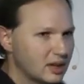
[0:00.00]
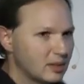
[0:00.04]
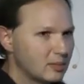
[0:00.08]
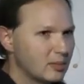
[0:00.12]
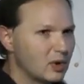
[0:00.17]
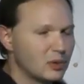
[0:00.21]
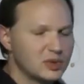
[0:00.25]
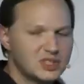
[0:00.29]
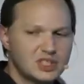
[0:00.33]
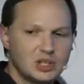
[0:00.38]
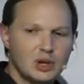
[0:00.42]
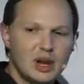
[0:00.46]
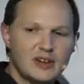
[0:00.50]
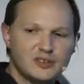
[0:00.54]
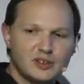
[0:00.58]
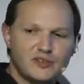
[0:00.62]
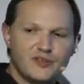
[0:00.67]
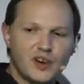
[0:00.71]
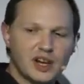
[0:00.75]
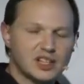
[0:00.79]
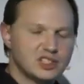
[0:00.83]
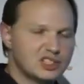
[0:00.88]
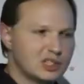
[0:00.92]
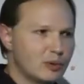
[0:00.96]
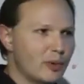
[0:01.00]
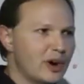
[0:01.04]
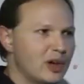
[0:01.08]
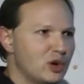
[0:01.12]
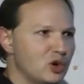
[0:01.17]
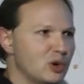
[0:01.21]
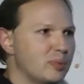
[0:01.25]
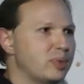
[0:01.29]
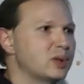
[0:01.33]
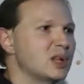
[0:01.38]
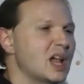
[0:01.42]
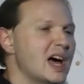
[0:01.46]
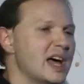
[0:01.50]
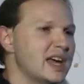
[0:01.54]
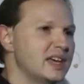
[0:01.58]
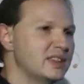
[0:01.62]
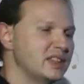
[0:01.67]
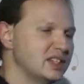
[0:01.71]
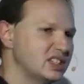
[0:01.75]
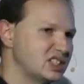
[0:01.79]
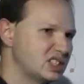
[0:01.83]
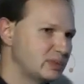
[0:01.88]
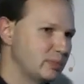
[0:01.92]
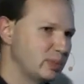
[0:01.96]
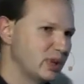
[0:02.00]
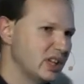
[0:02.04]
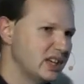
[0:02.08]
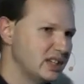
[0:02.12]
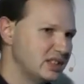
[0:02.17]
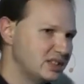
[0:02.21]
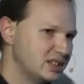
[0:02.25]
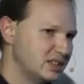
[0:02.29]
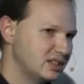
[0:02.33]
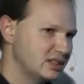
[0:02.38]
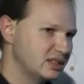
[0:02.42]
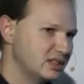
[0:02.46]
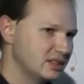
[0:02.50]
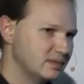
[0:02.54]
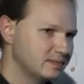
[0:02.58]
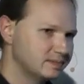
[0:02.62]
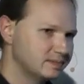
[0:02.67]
But we still have to find some way to apply these splits.